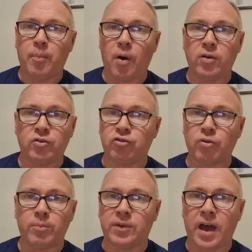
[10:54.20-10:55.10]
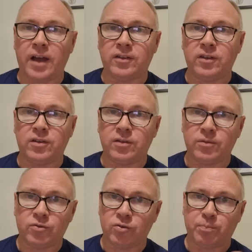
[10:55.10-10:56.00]
but just jump in taxis.
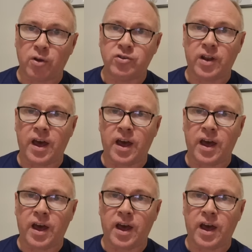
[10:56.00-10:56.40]
Just budget